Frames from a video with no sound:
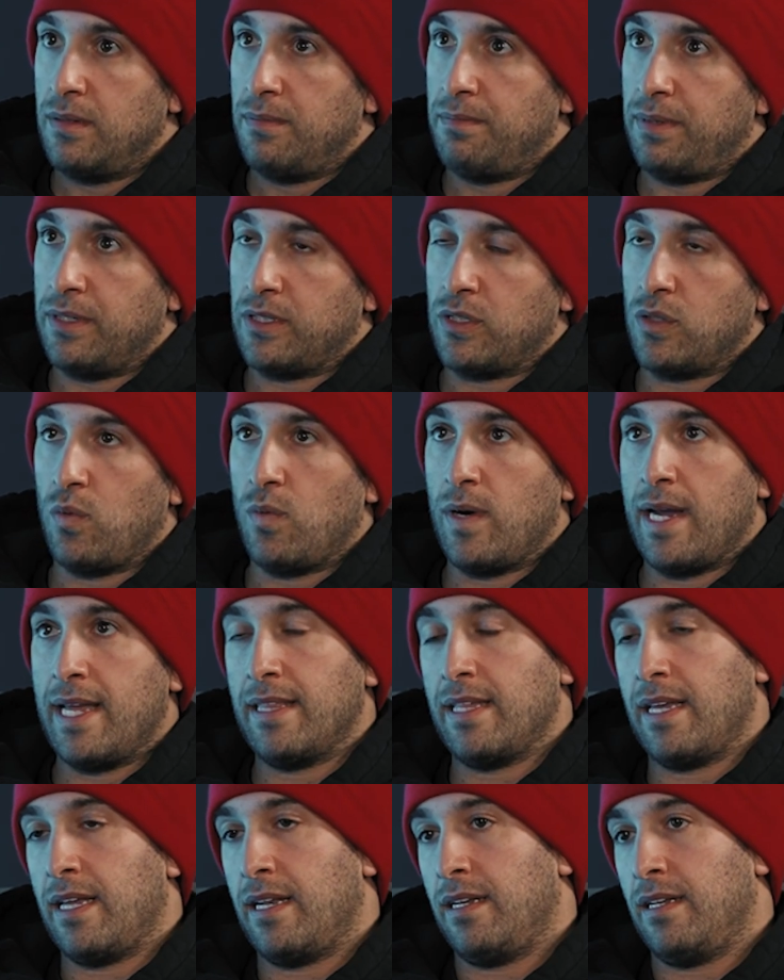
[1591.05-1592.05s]
But the way
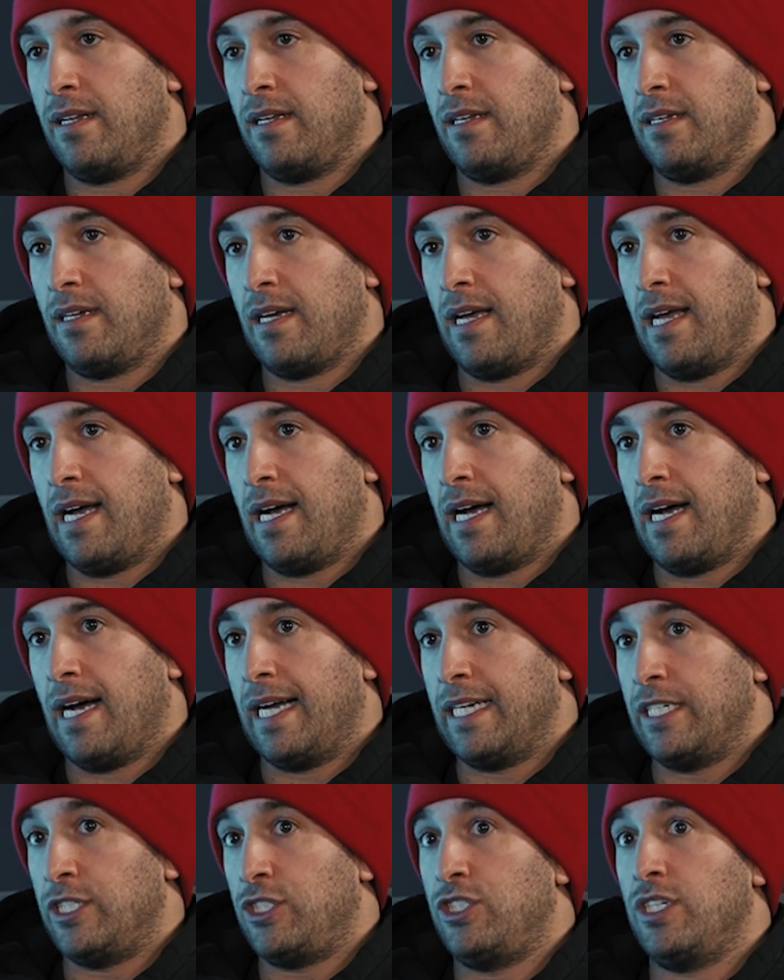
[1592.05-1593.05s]
that
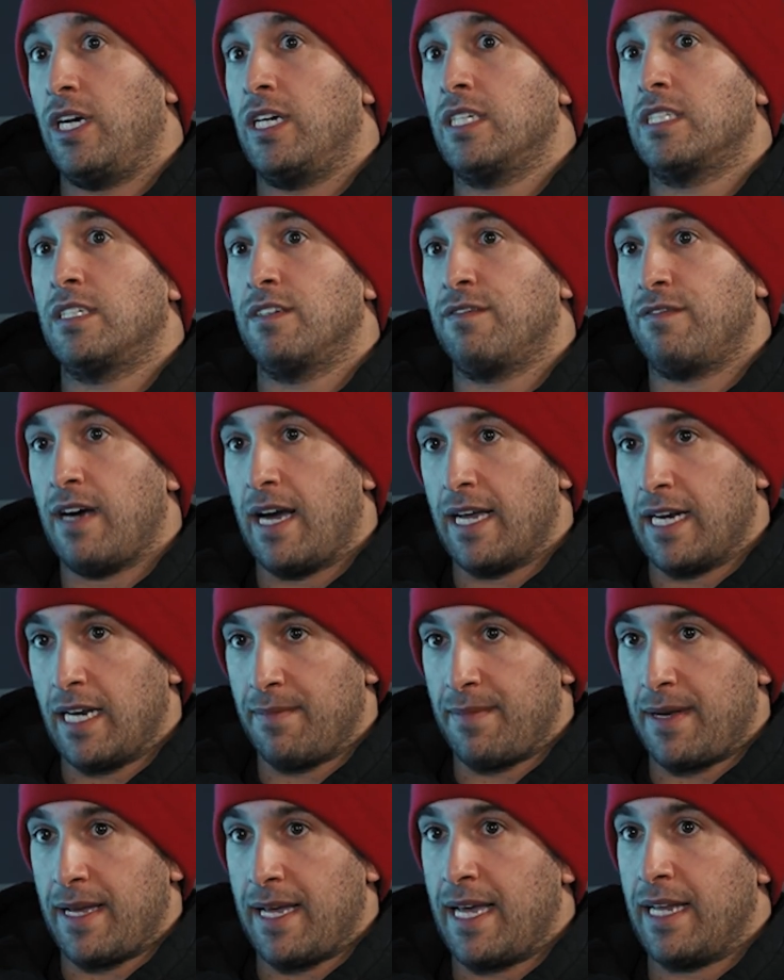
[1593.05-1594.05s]
I justified it in
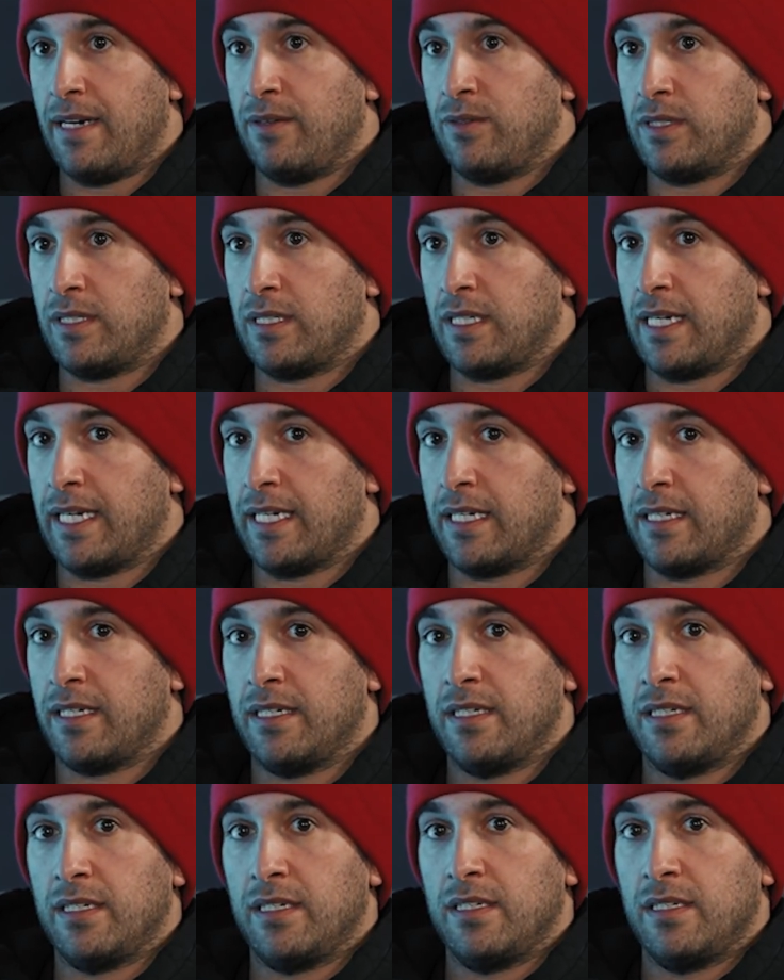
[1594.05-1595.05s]
my head, it was like,
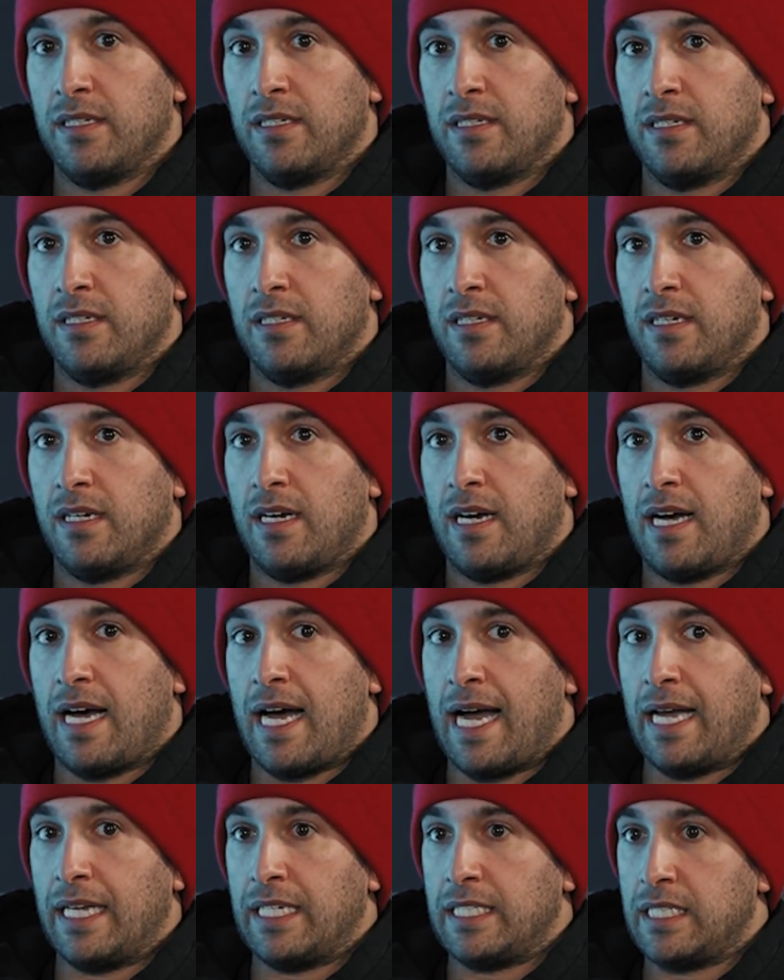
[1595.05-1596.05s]

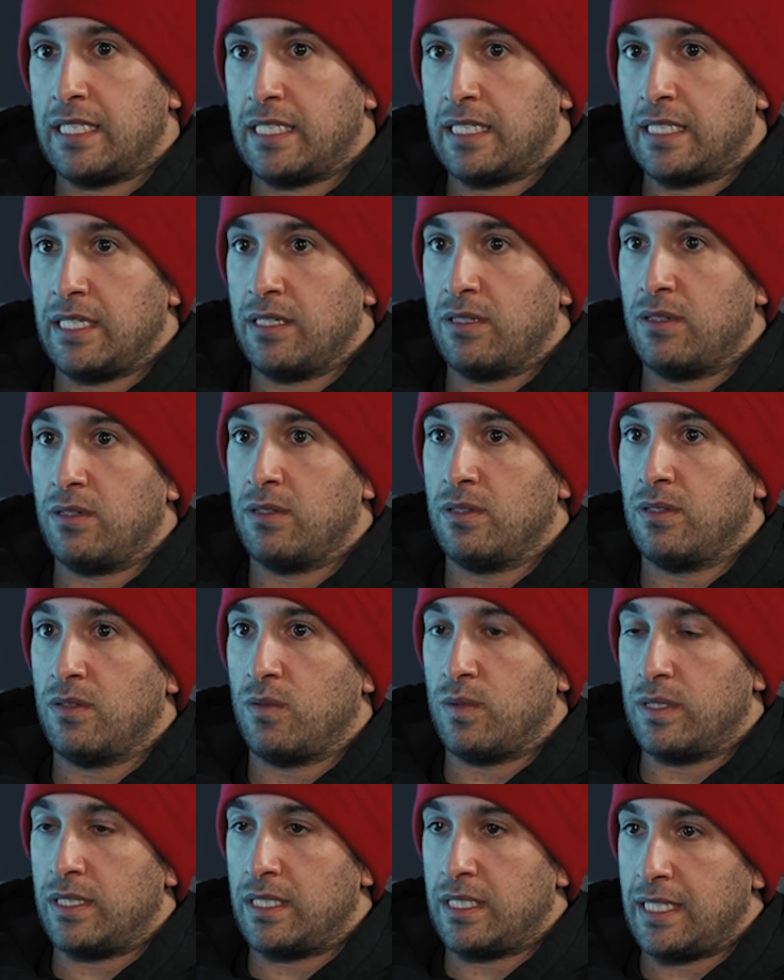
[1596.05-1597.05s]
I still
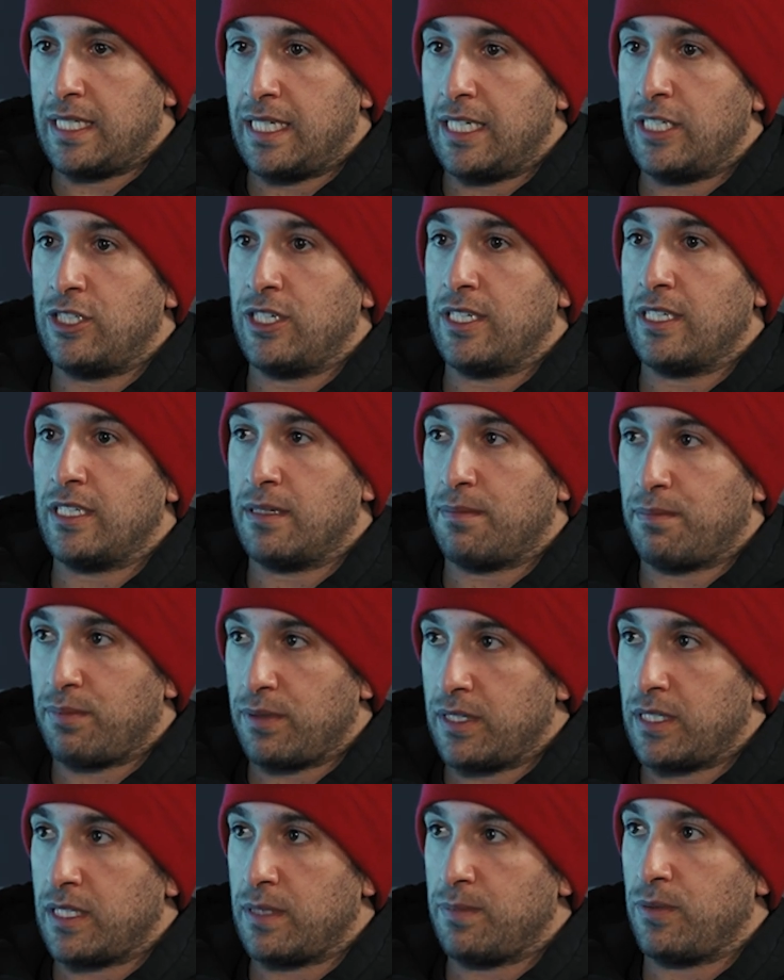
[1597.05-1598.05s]
was teaching the
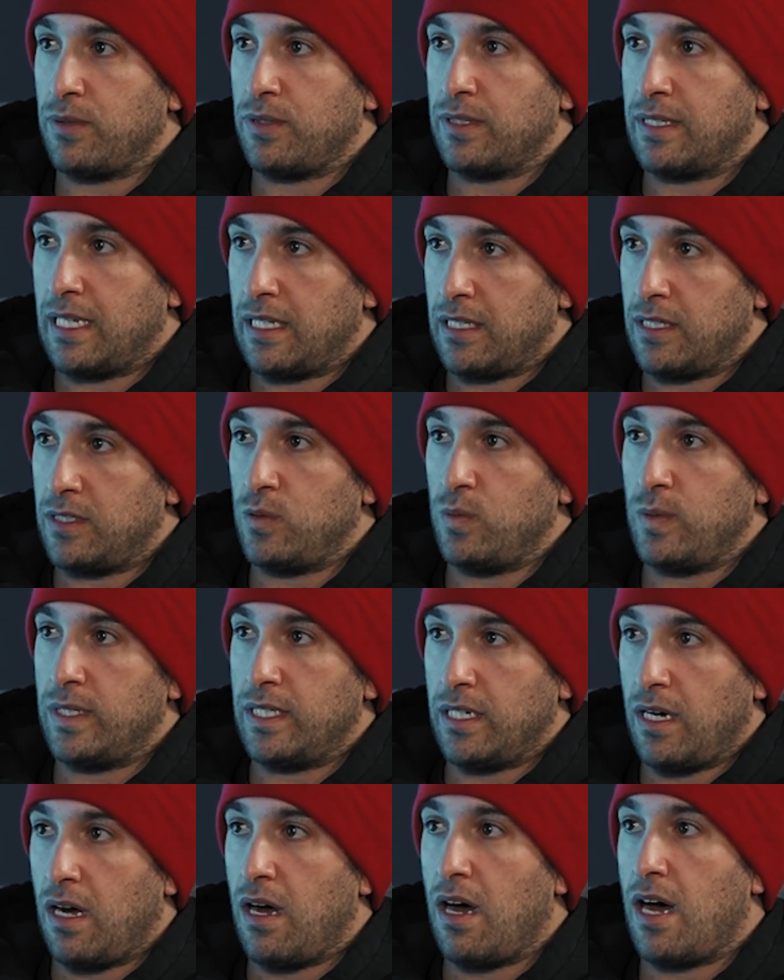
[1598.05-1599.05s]
principles that Louie
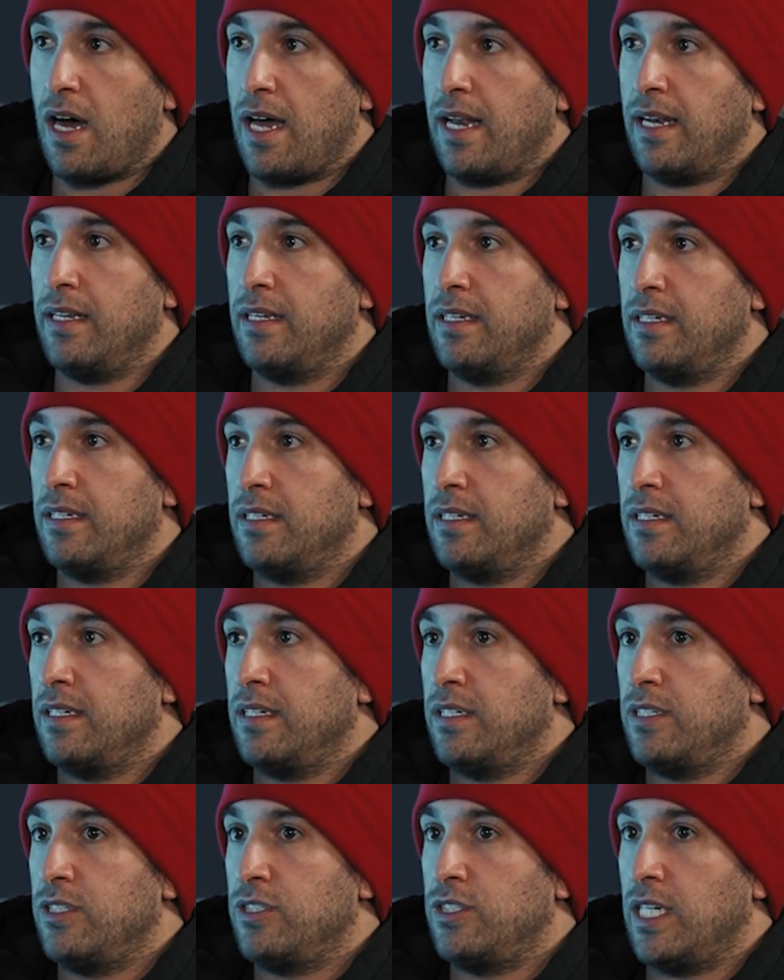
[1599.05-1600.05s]
taught
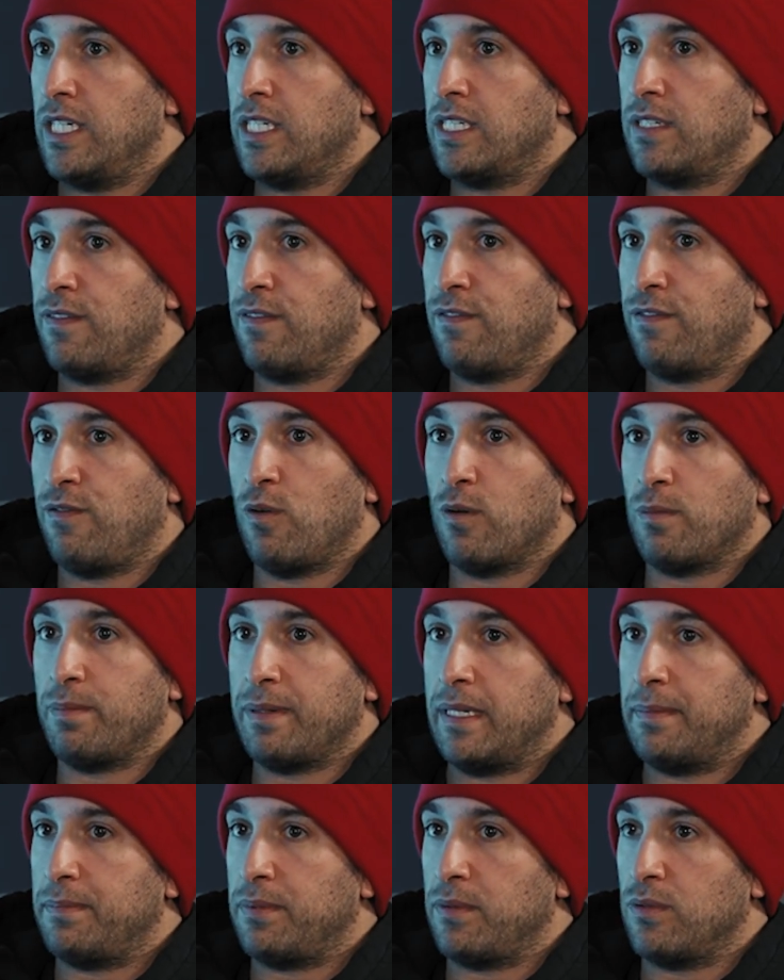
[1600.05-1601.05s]
just for
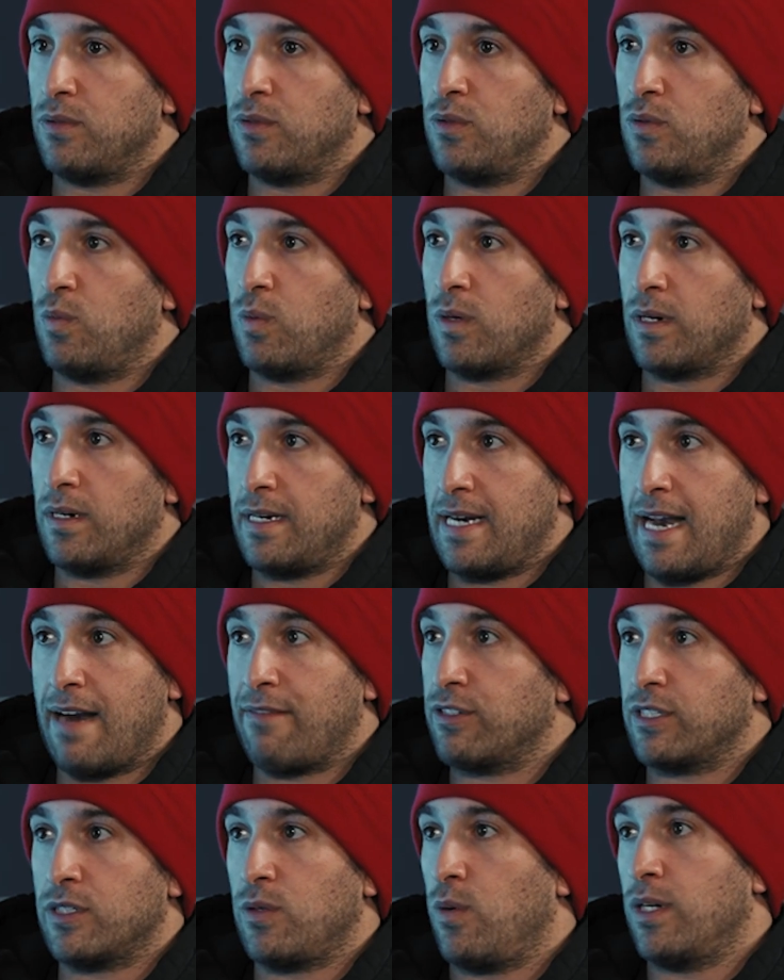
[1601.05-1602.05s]
people who were
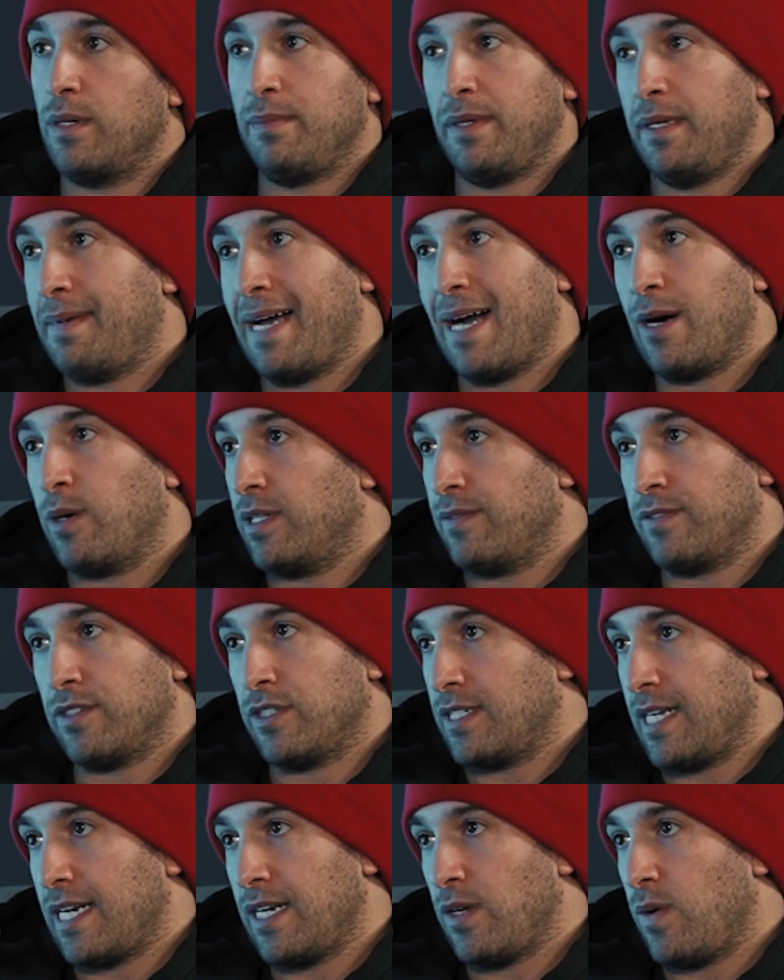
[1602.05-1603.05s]
never going to be
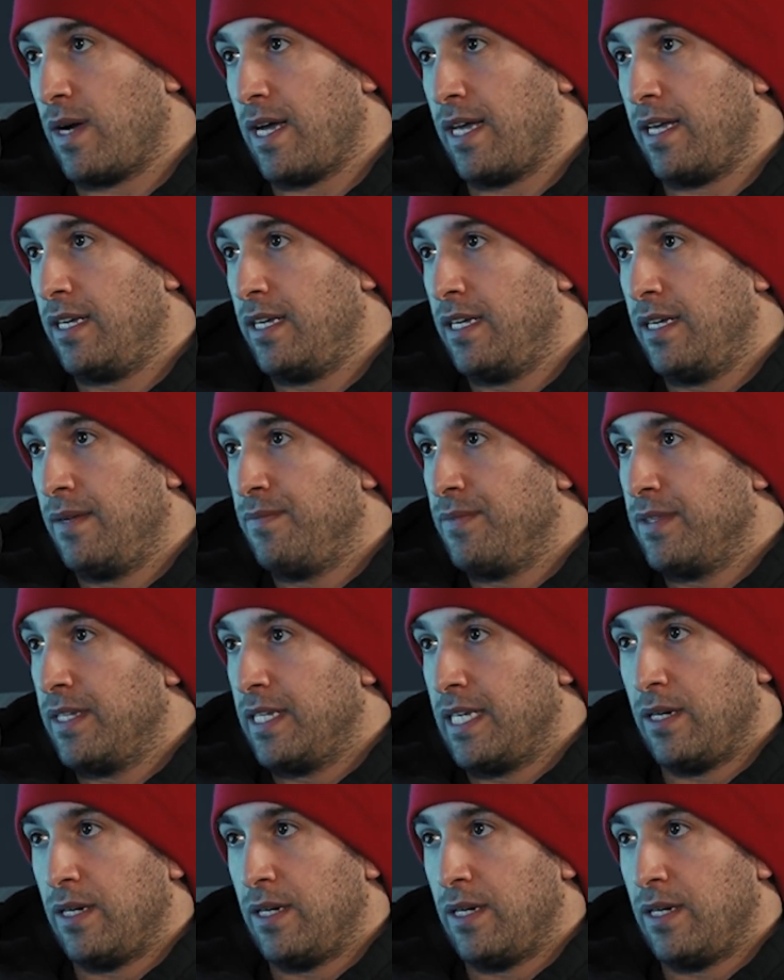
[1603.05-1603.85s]
powerlifters anyway. Yeah.